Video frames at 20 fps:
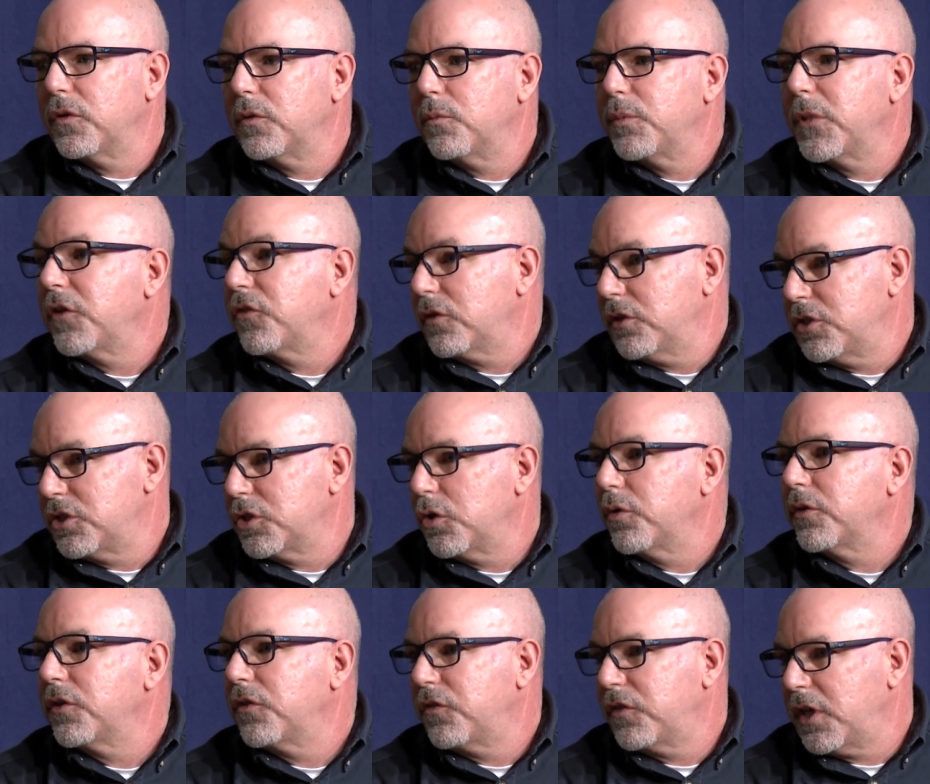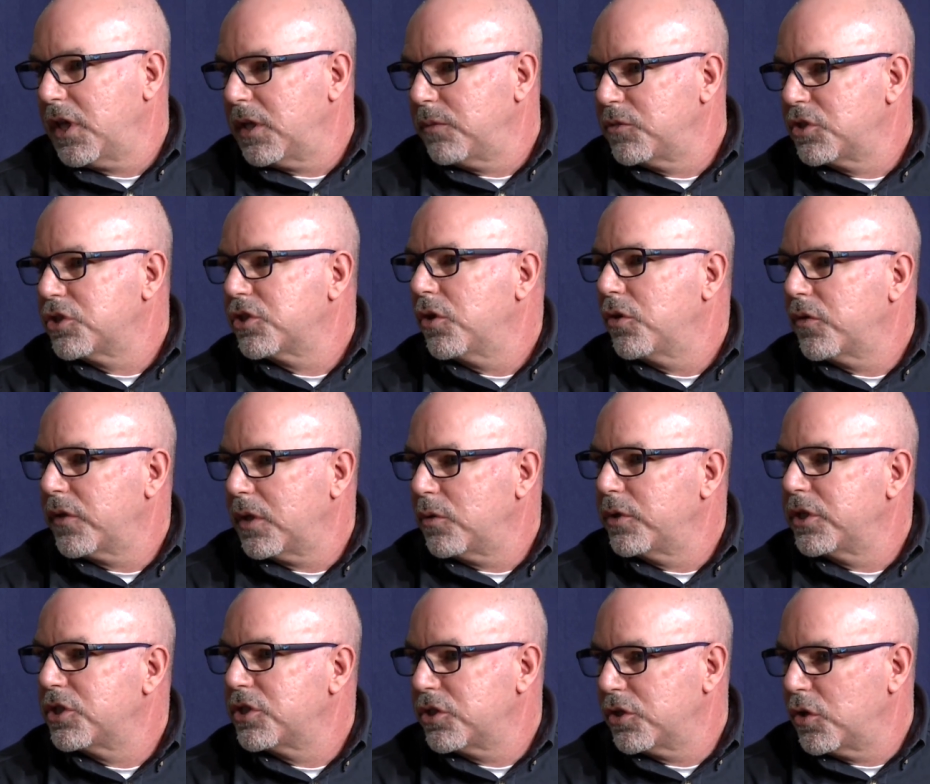basically showing the same show that we
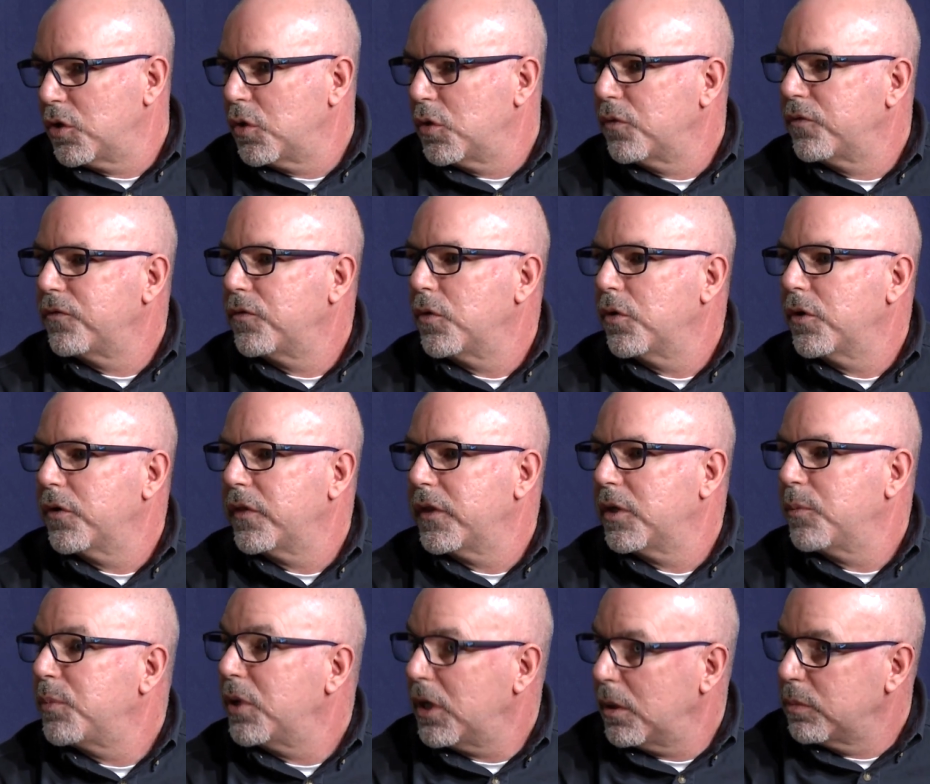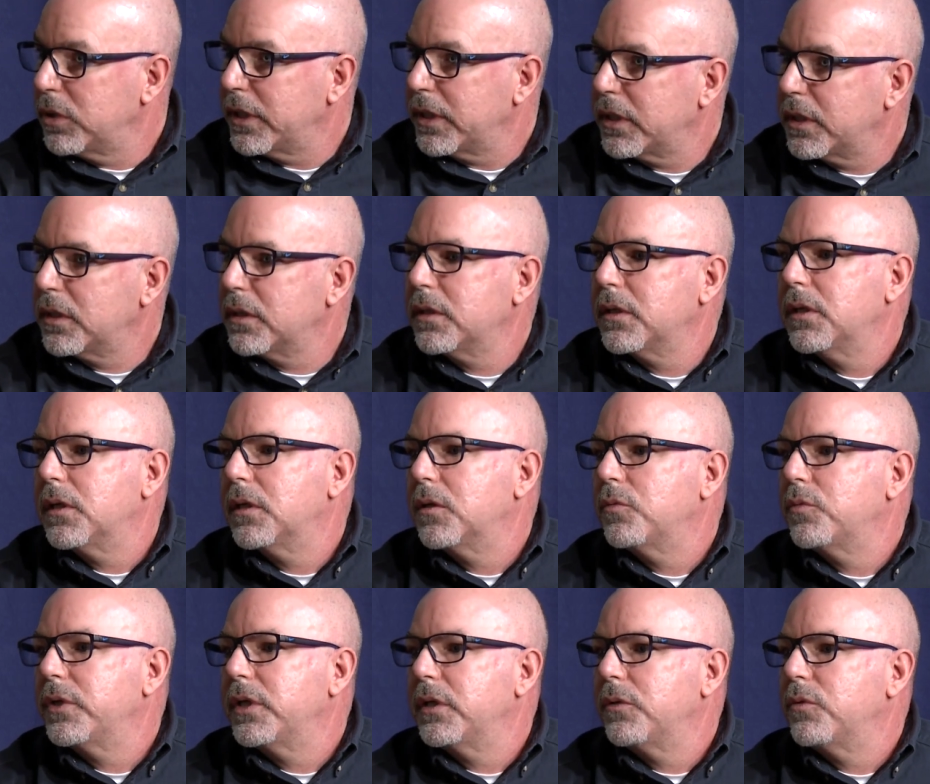show for the public.
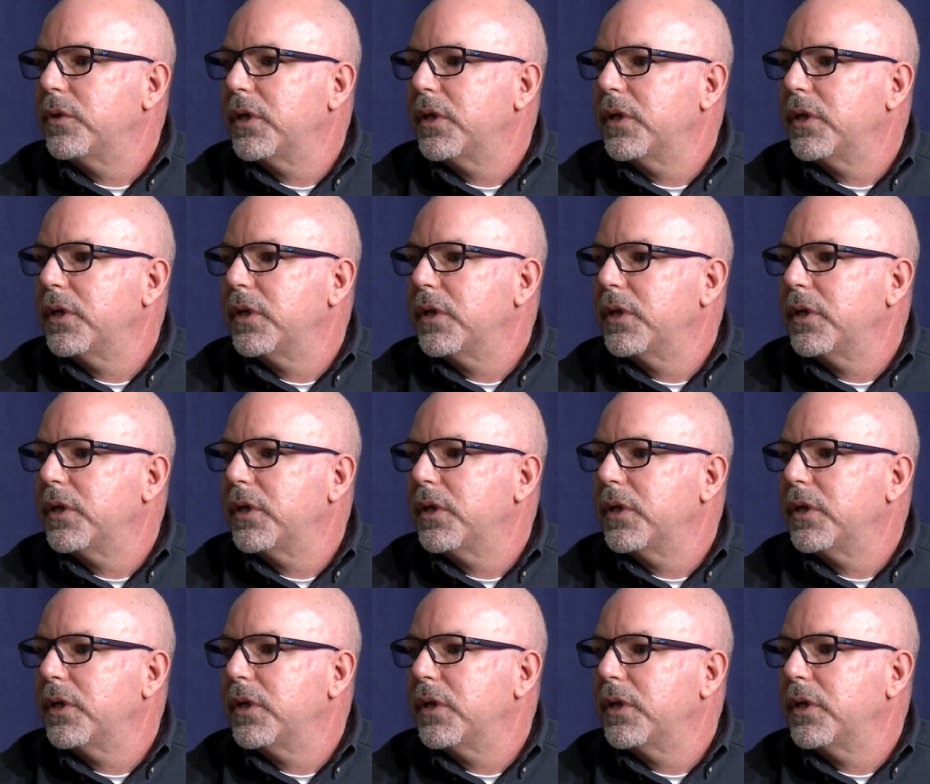We